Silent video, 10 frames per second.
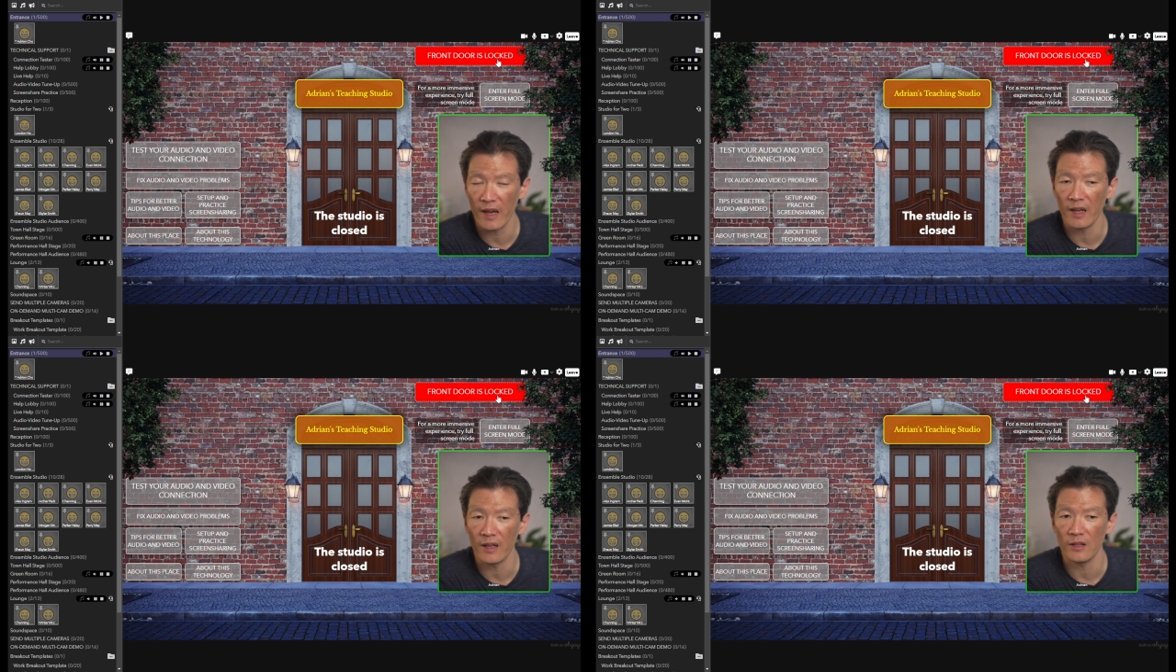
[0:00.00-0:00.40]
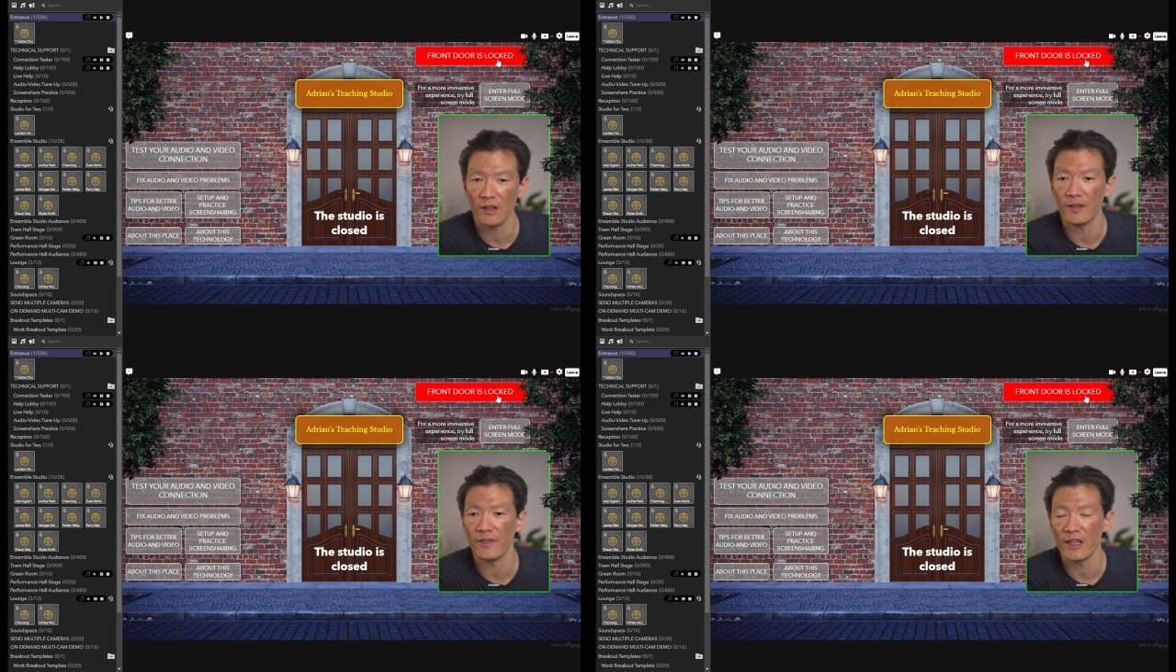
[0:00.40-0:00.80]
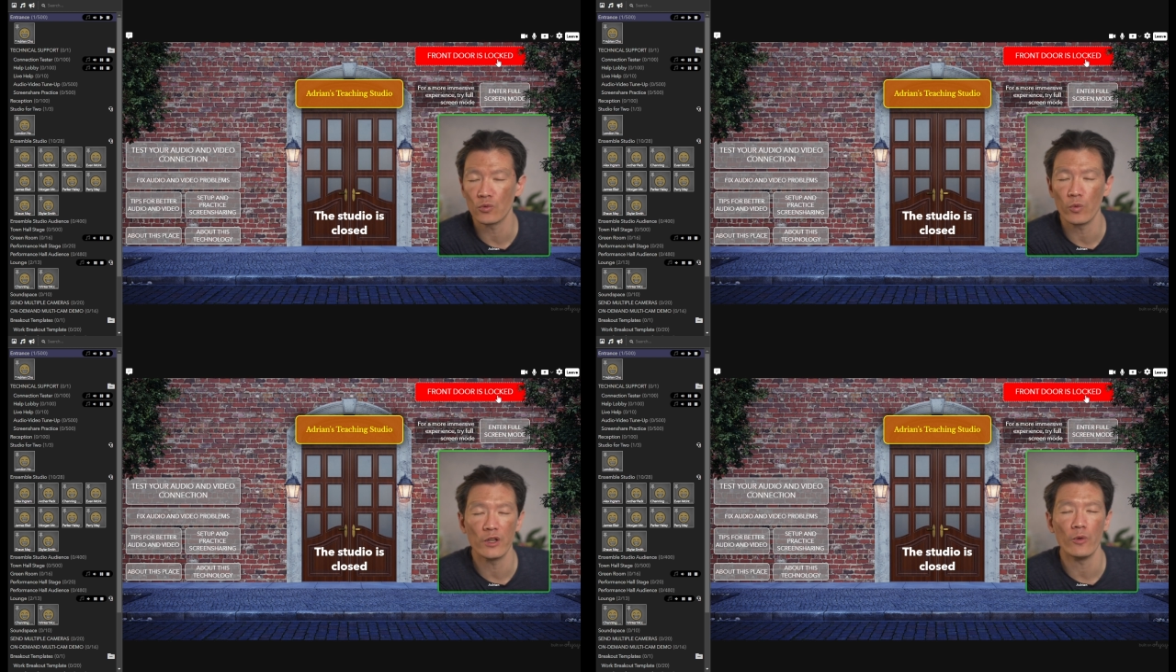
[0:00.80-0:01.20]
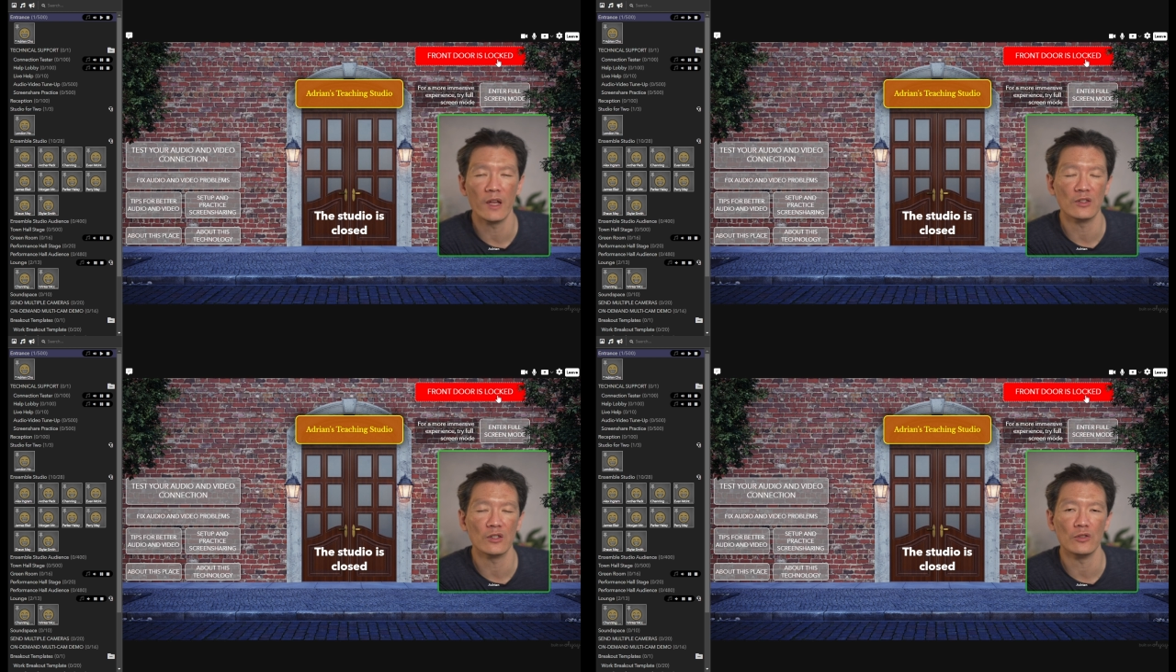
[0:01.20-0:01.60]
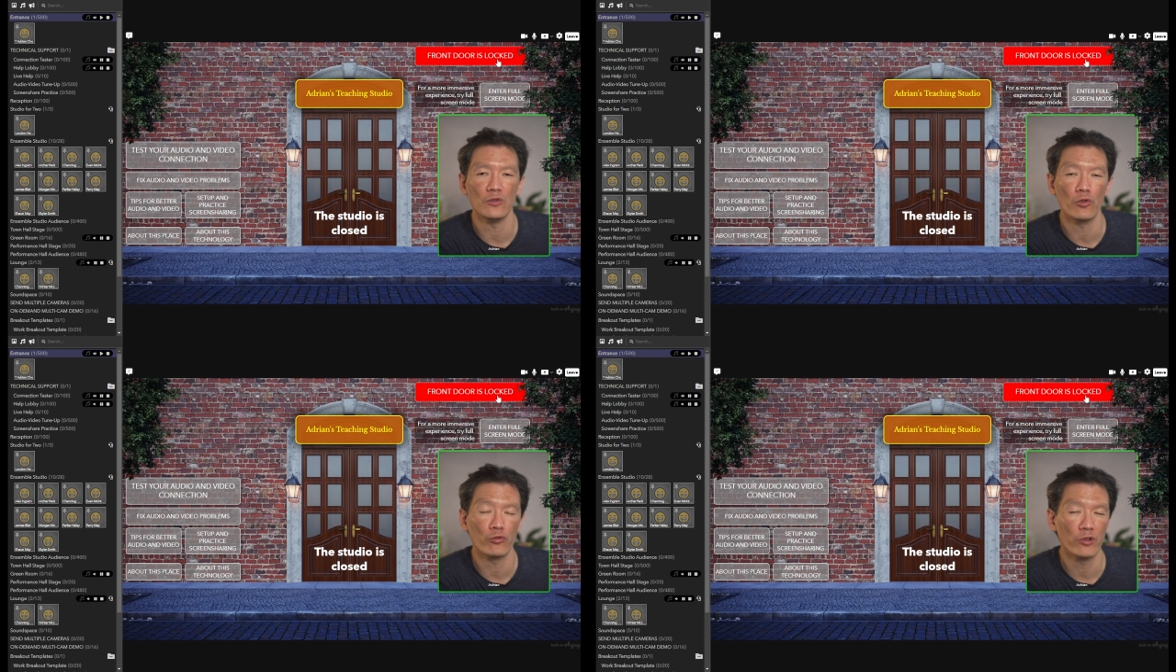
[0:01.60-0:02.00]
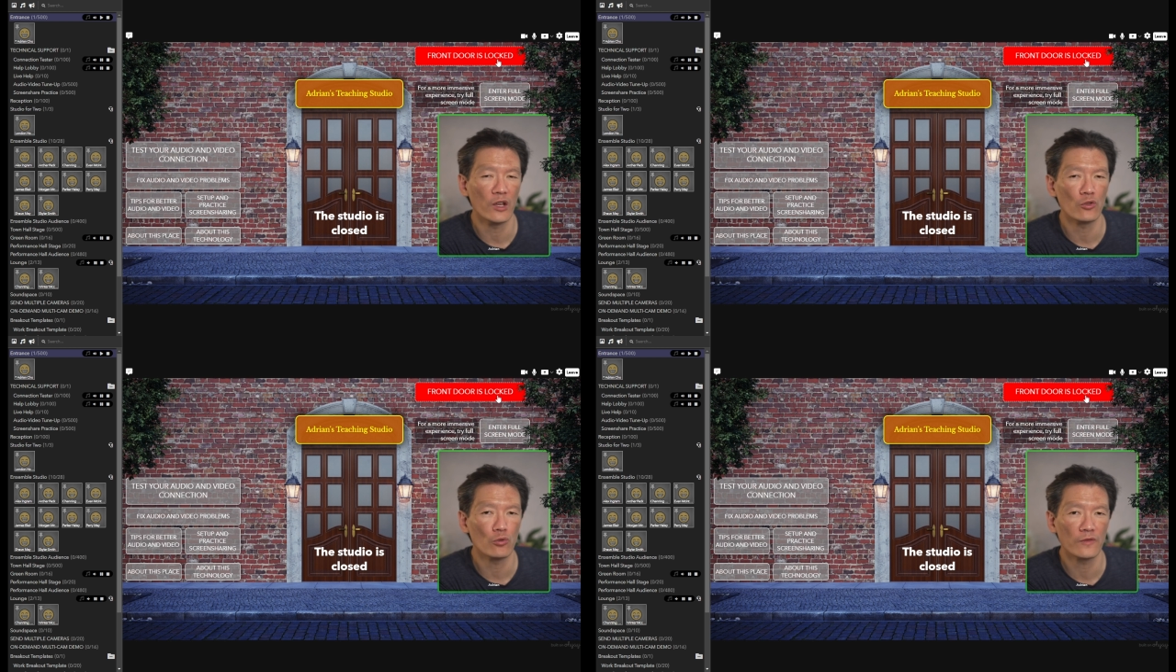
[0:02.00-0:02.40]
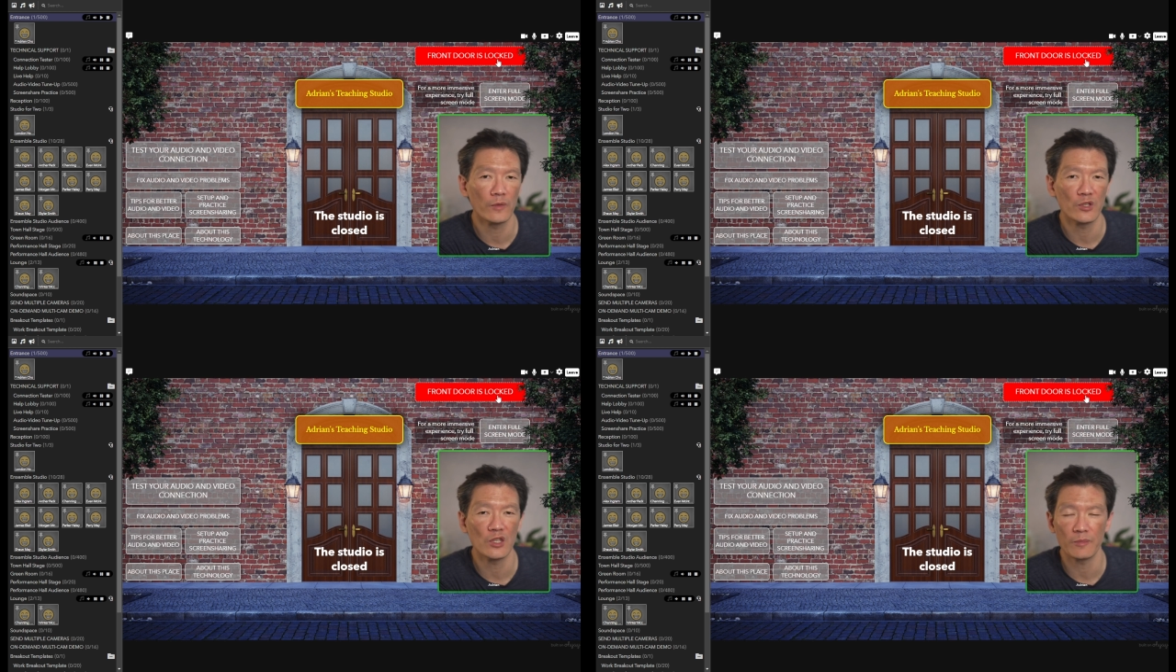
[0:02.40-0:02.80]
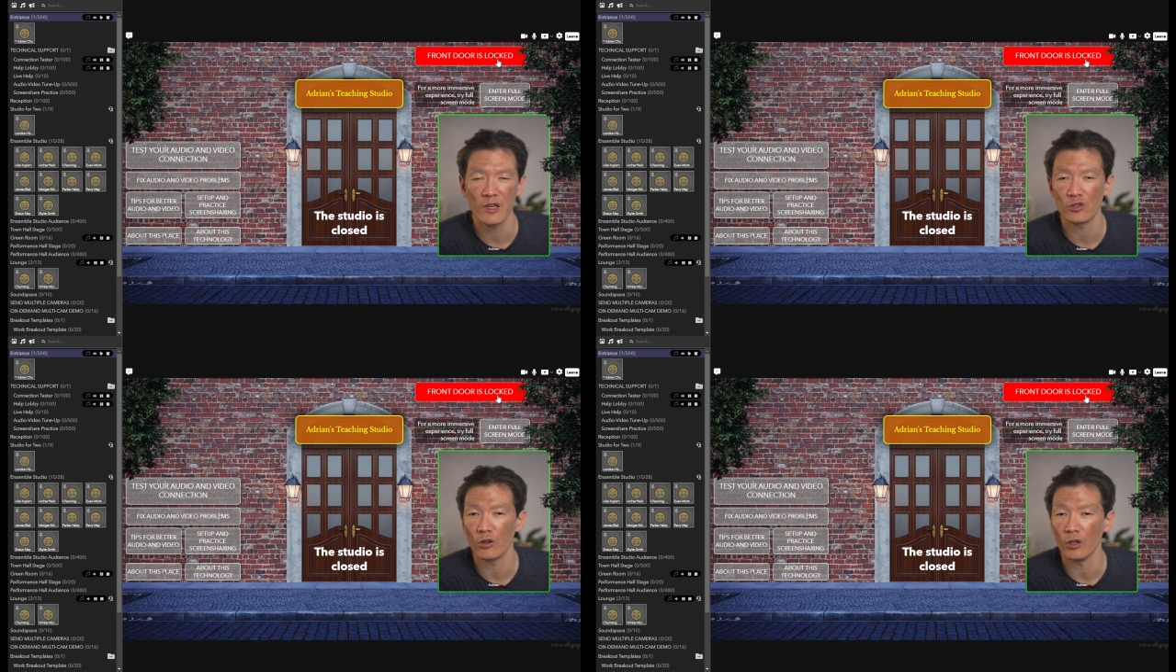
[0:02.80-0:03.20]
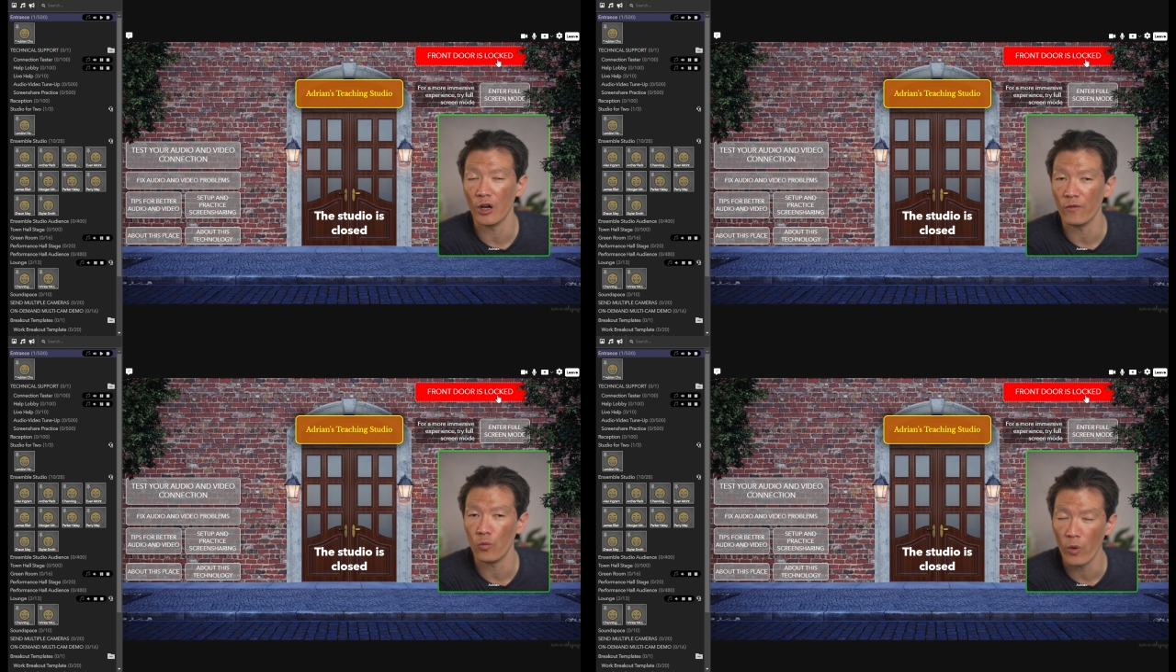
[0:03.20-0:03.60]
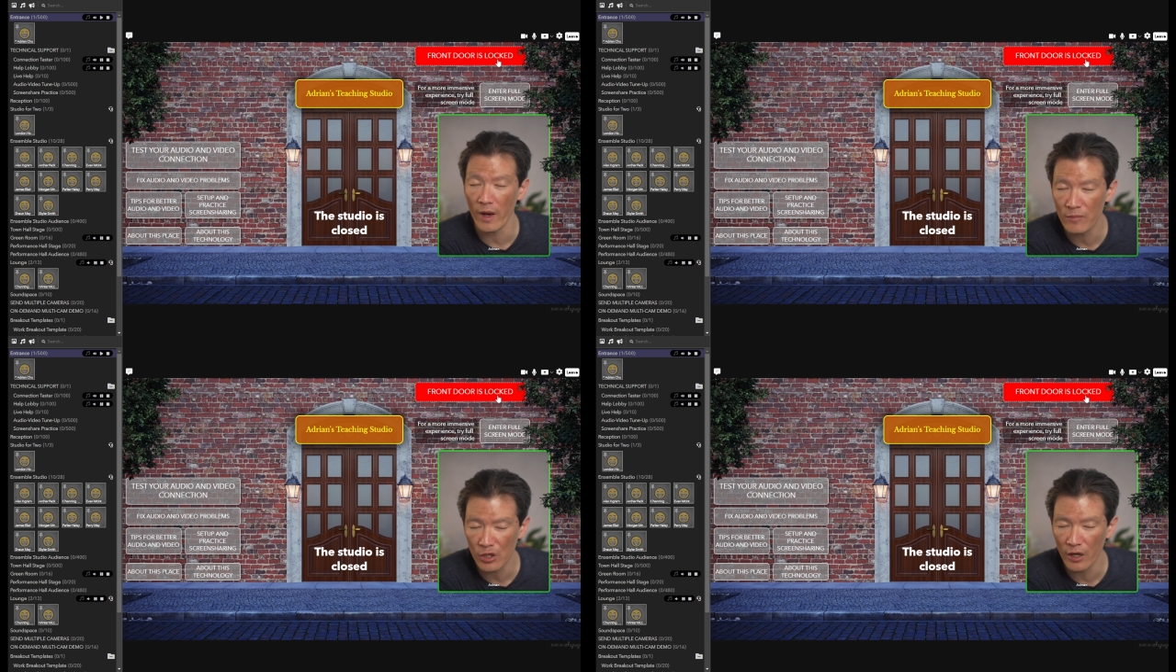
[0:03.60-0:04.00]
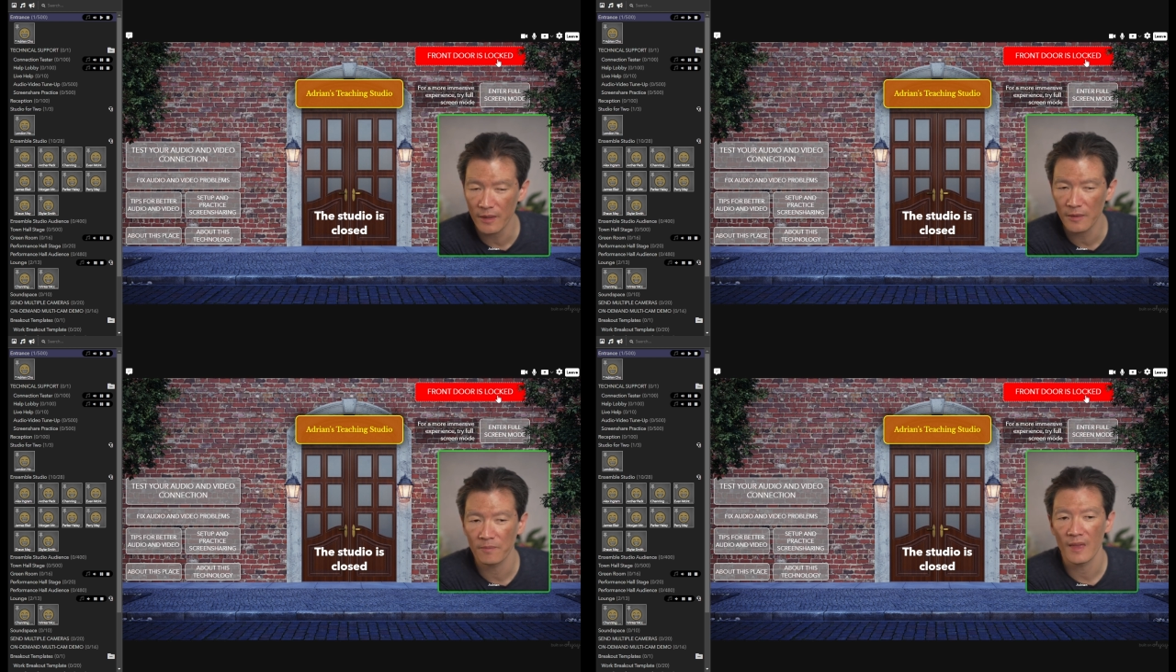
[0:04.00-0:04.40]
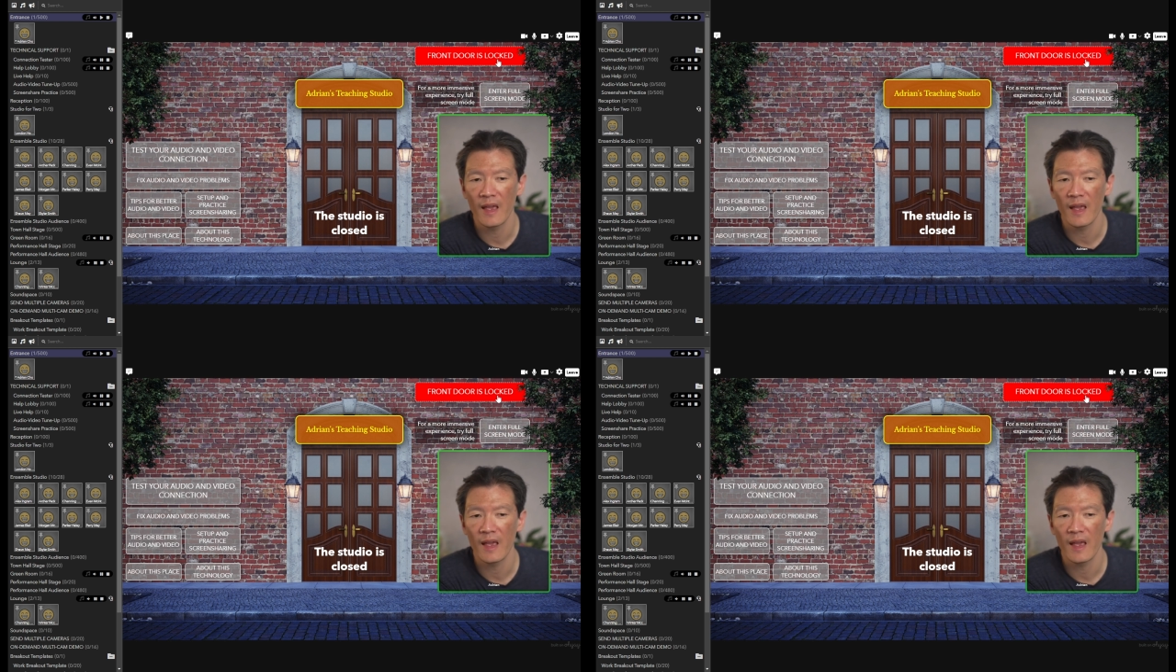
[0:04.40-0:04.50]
and that's where you enter your credentials from the syncspace.live website.